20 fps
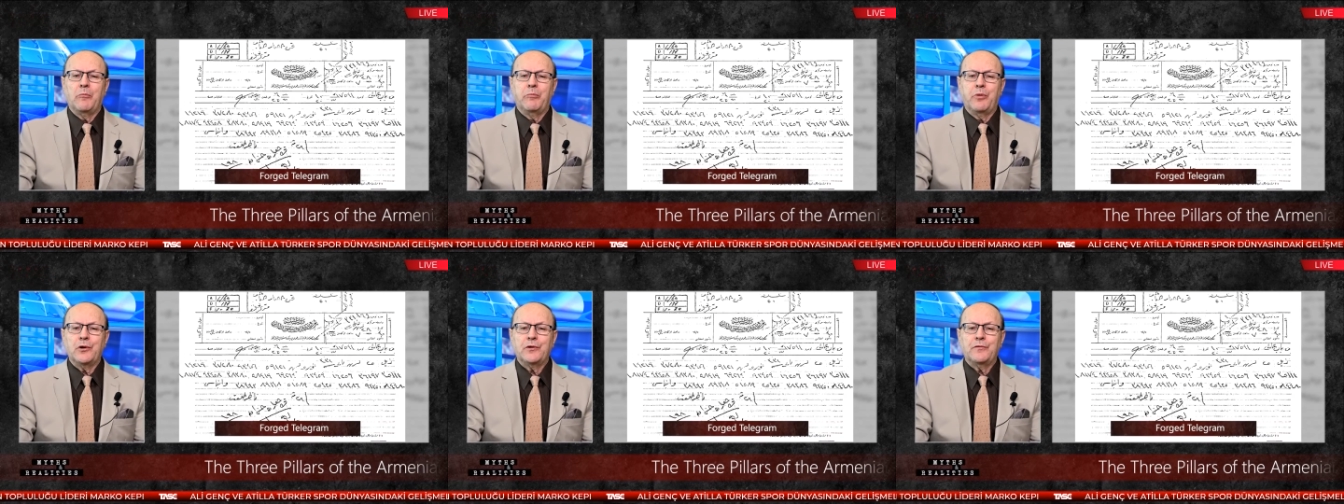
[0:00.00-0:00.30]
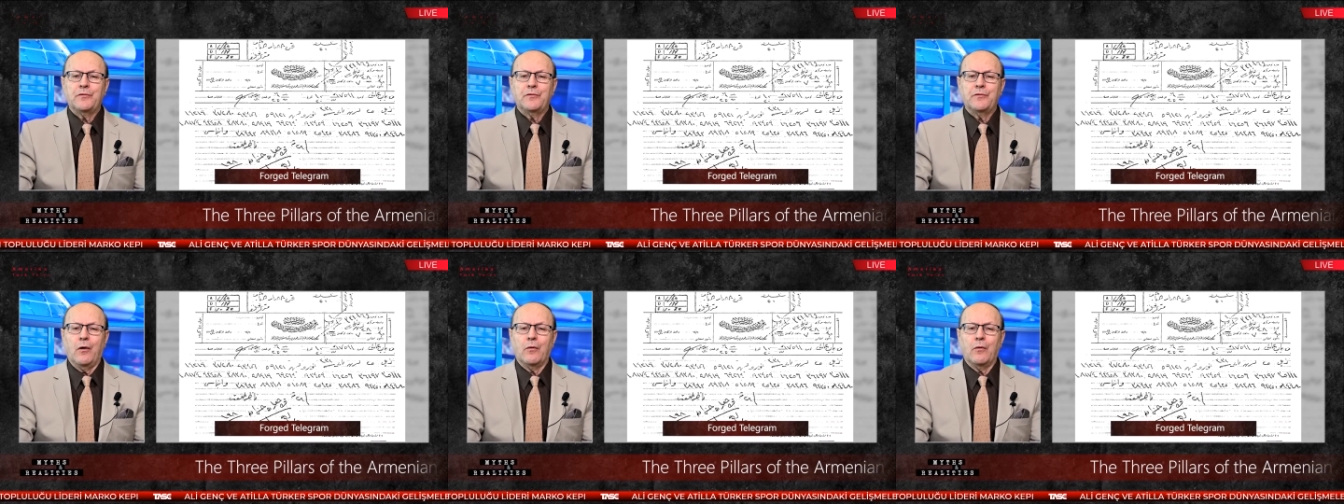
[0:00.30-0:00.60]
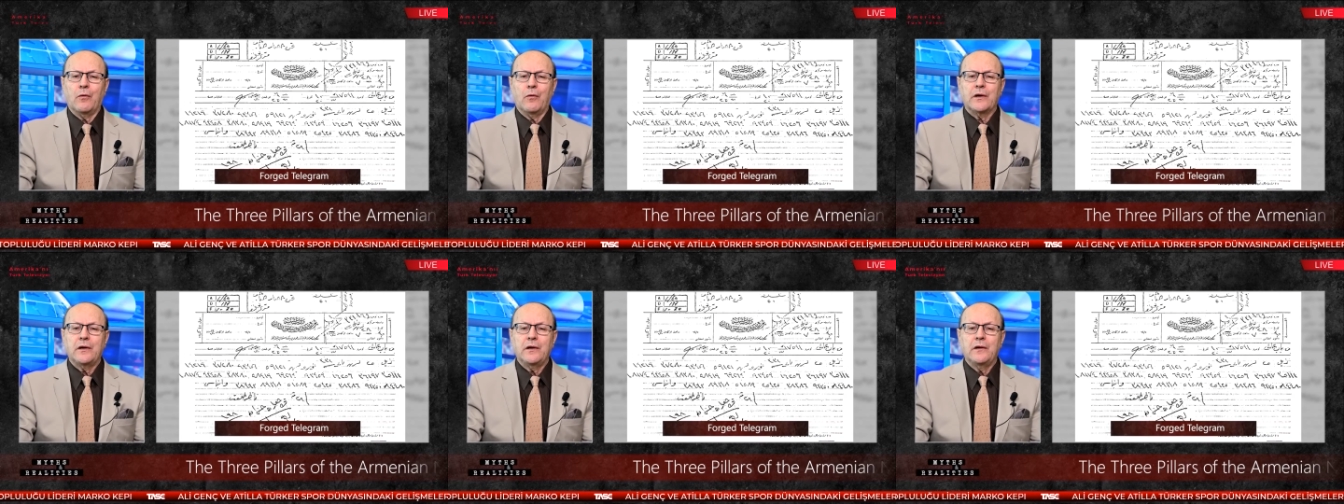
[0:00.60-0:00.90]
put
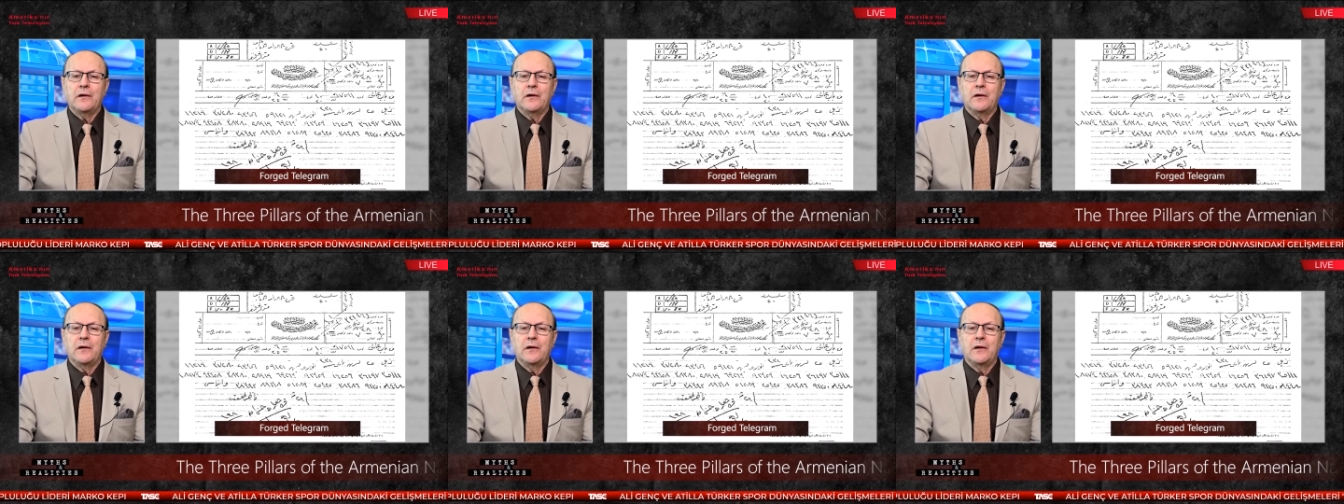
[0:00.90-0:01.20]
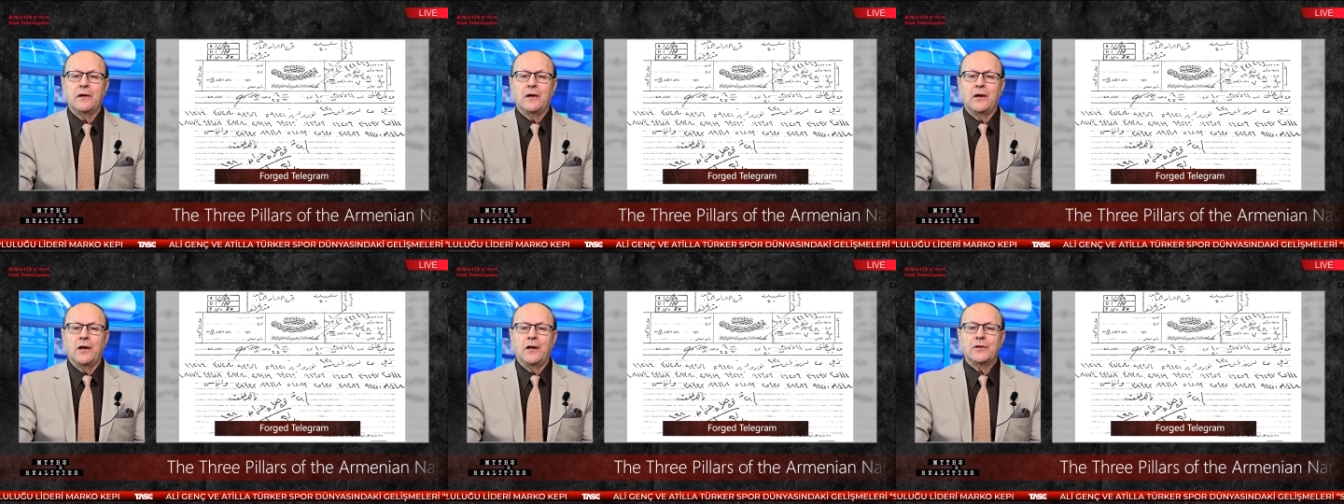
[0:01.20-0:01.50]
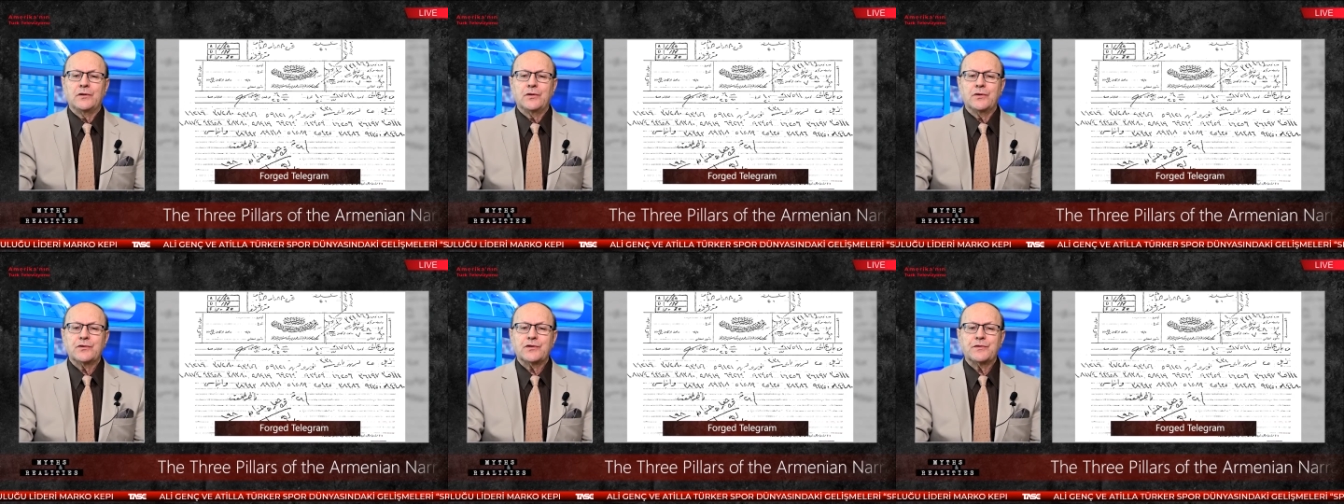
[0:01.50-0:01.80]
forward
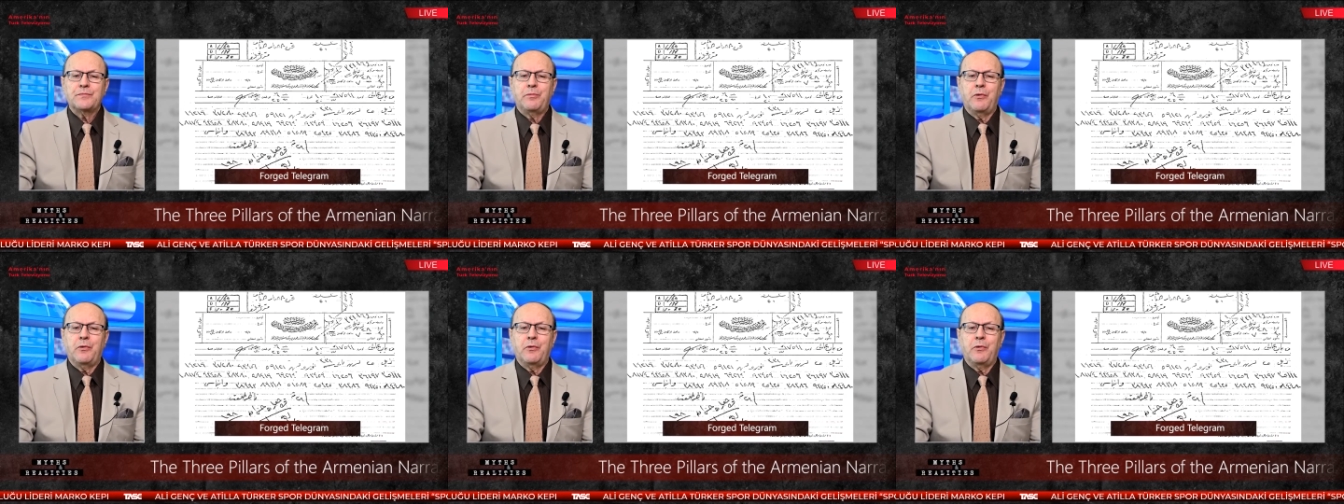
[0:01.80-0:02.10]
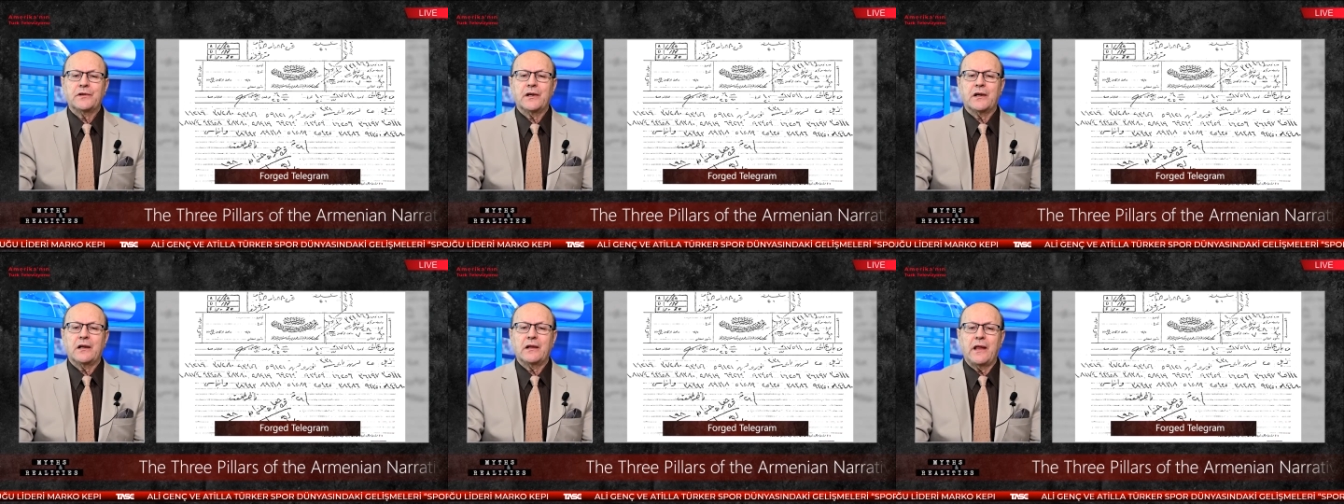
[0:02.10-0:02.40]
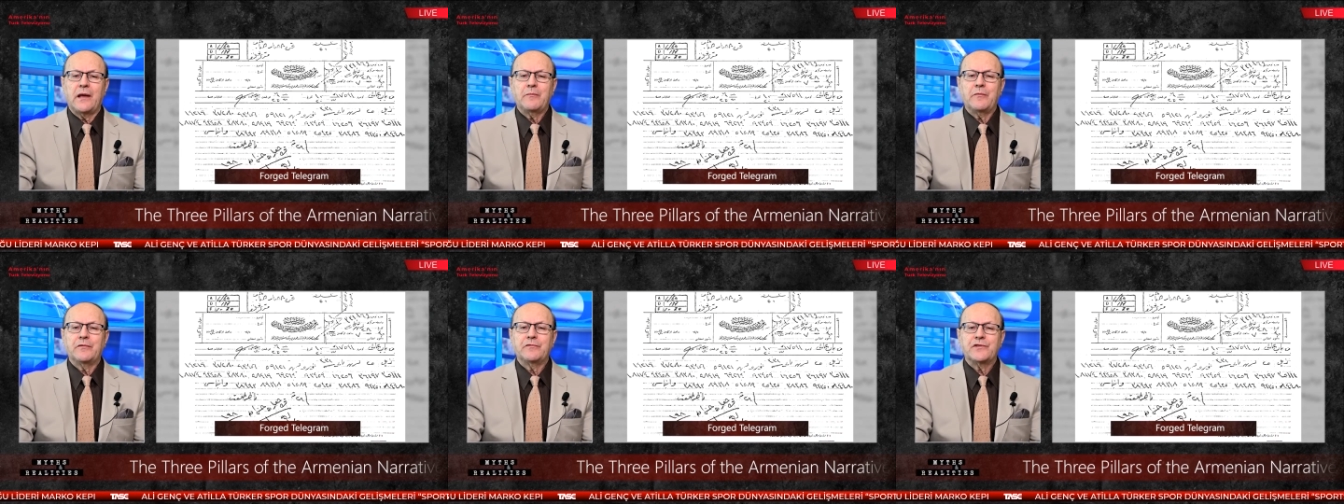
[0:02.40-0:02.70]
to support the
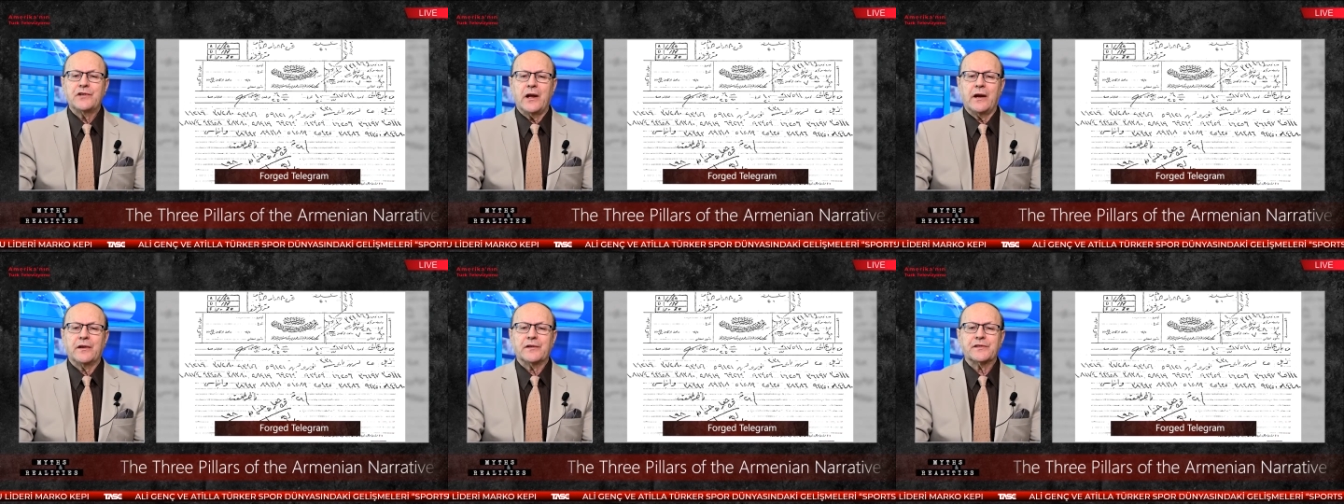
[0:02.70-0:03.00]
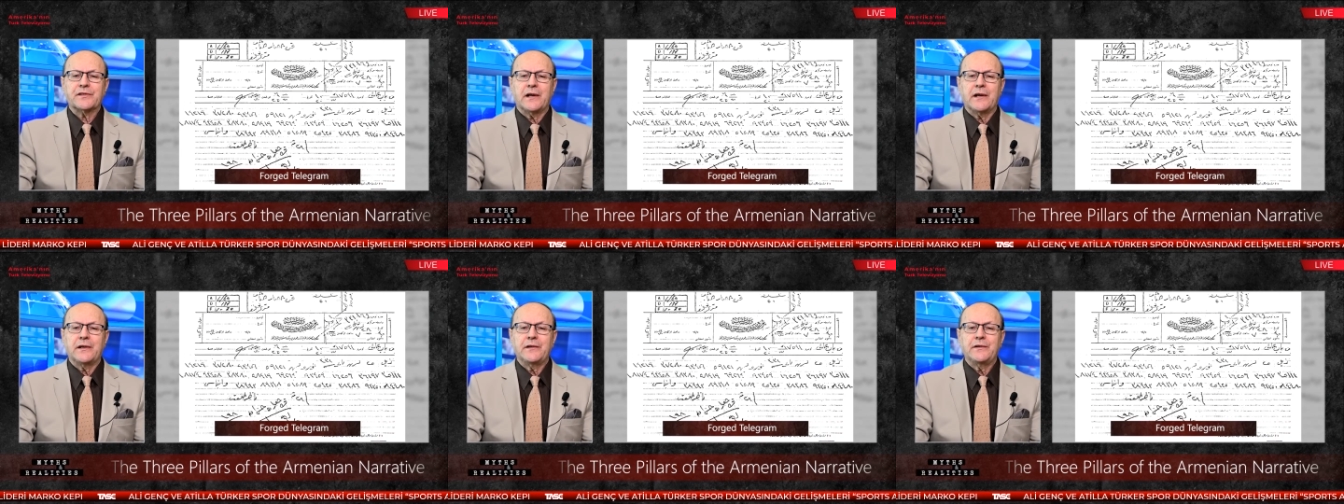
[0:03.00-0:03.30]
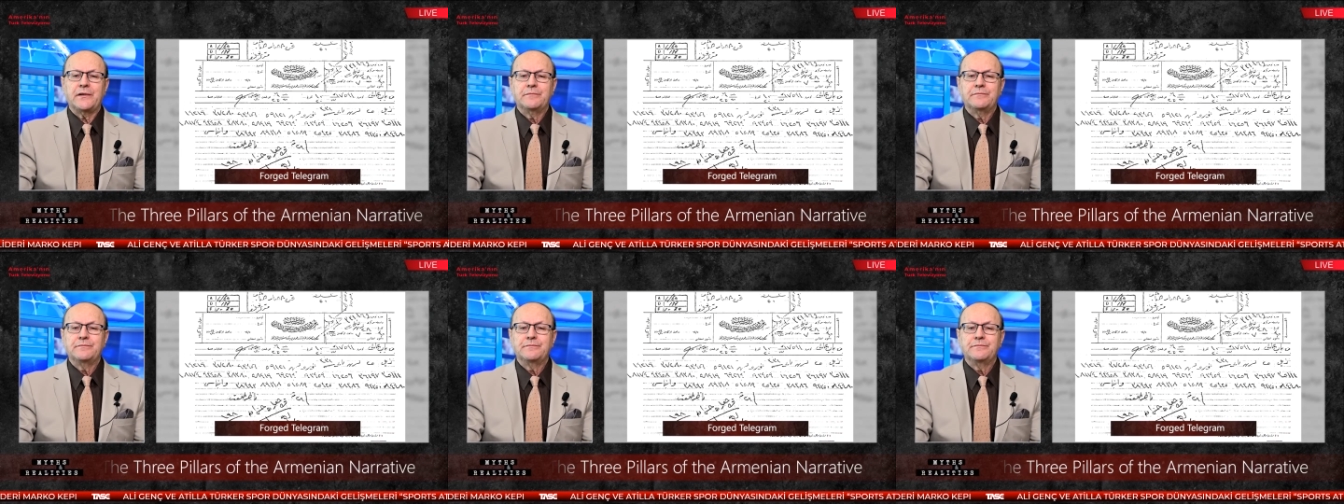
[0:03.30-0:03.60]
claim of genocide.